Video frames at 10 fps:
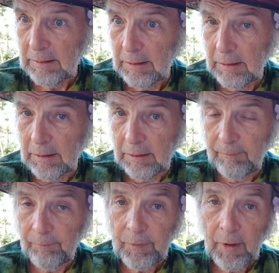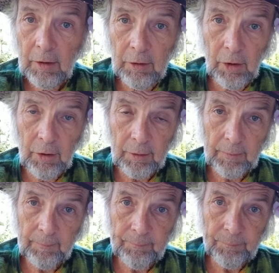a little bit. Look,
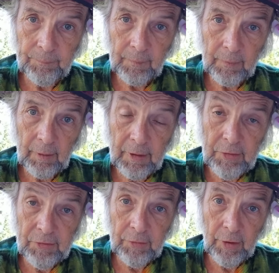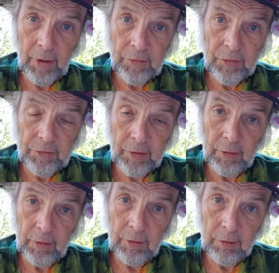he said to Hashishan,
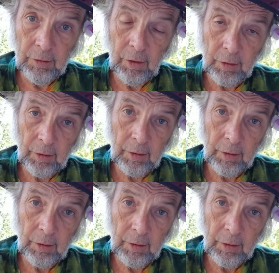look,